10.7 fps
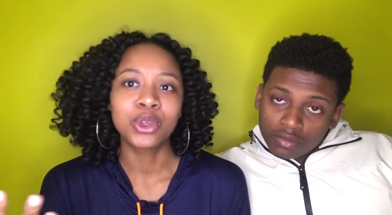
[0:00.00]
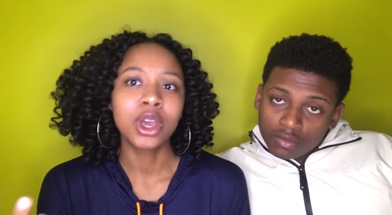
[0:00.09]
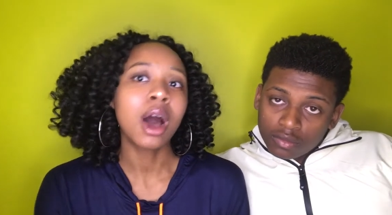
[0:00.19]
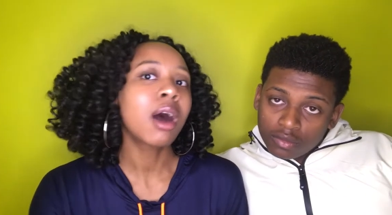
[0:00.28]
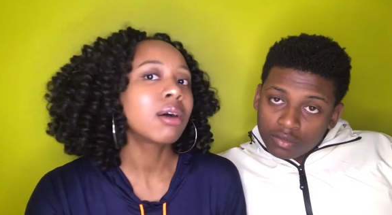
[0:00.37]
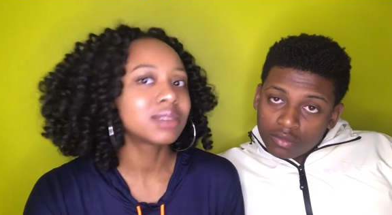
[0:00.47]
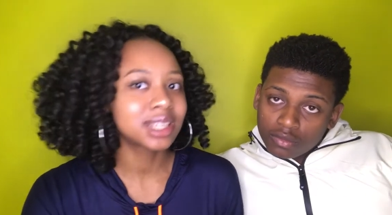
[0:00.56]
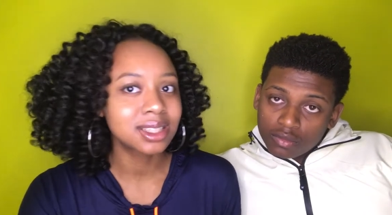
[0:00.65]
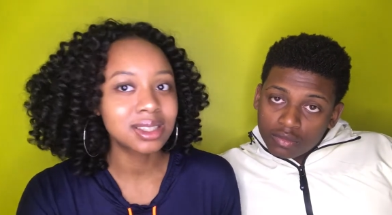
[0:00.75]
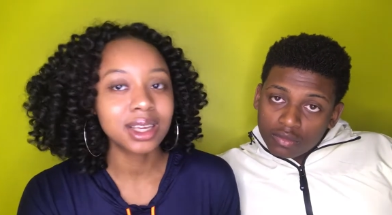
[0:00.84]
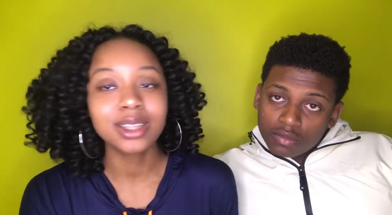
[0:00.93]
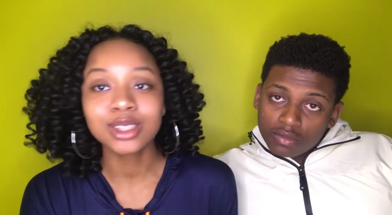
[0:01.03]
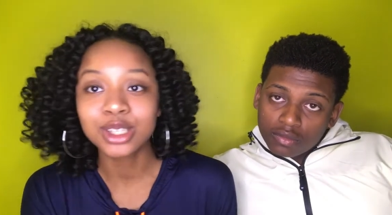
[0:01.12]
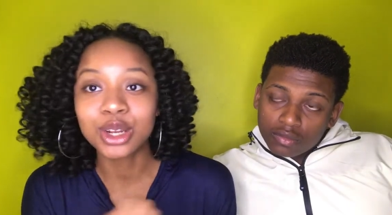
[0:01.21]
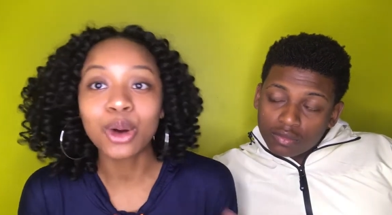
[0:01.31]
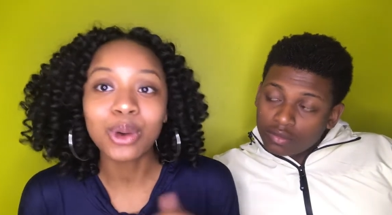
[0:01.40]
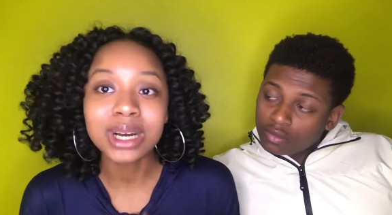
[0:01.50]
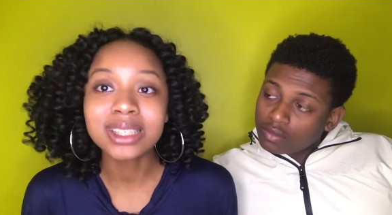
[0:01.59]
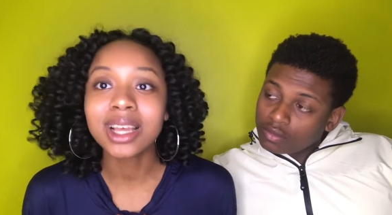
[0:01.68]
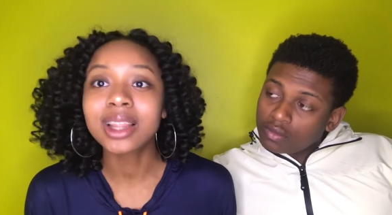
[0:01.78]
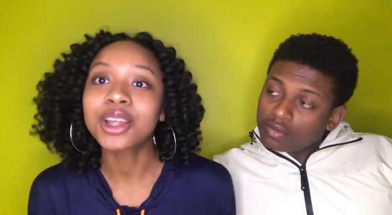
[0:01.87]
Speaker 1: y'all need to get to know
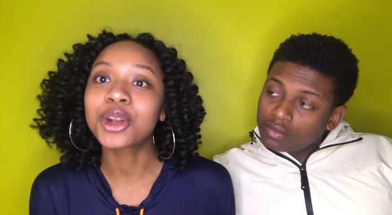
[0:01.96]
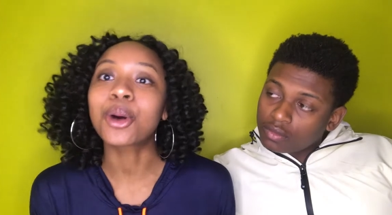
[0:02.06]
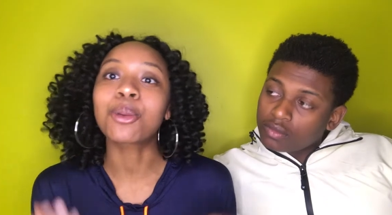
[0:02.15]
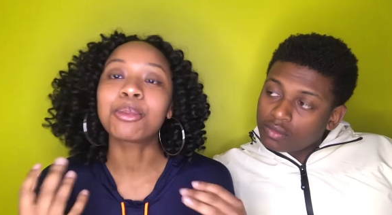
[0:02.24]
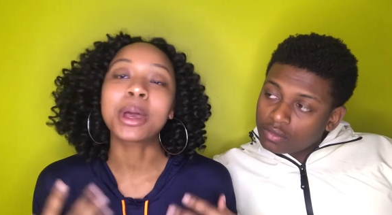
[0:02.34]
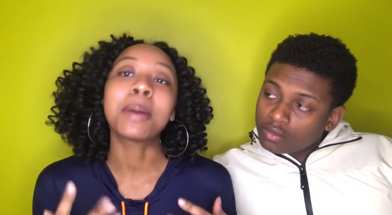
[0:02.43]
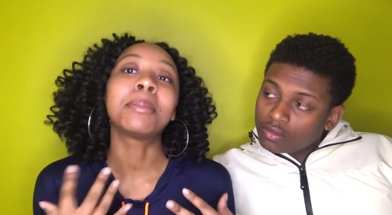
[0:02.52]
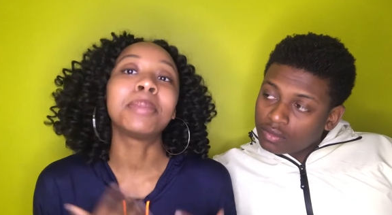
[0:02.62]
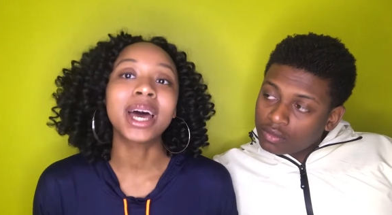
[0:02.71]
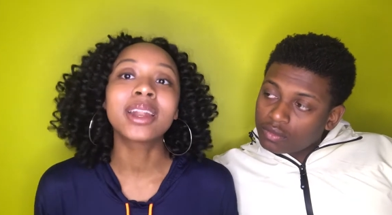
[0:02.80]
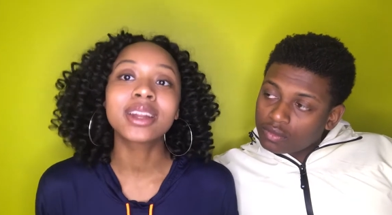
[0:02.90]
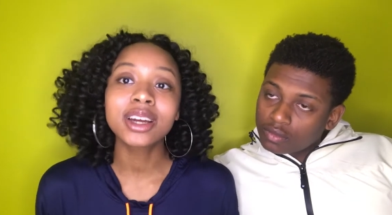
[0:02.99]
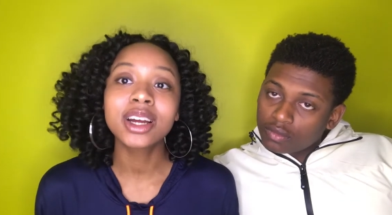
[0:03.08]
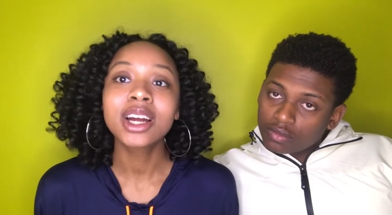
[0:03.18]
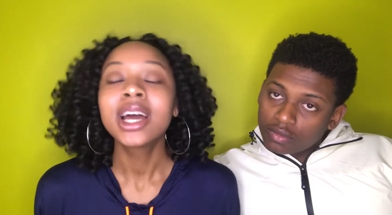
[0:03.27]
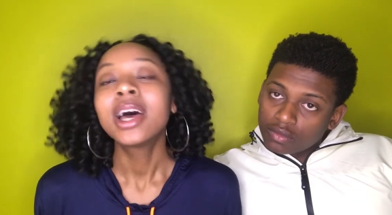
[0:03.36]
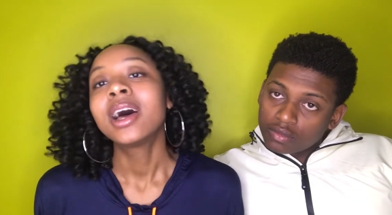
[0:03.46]
us a little bit better